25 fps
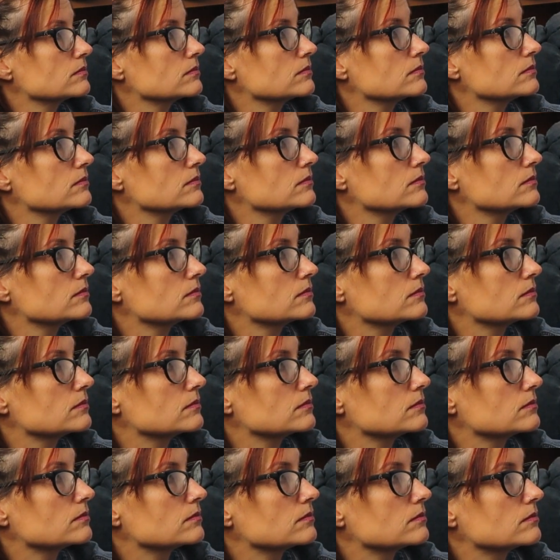
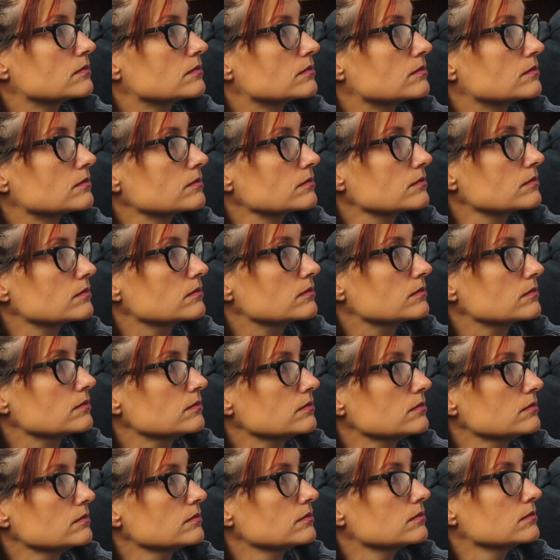
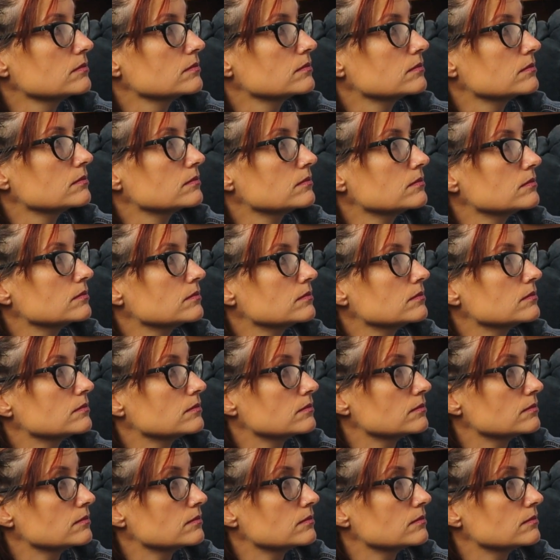The person shown says nothing.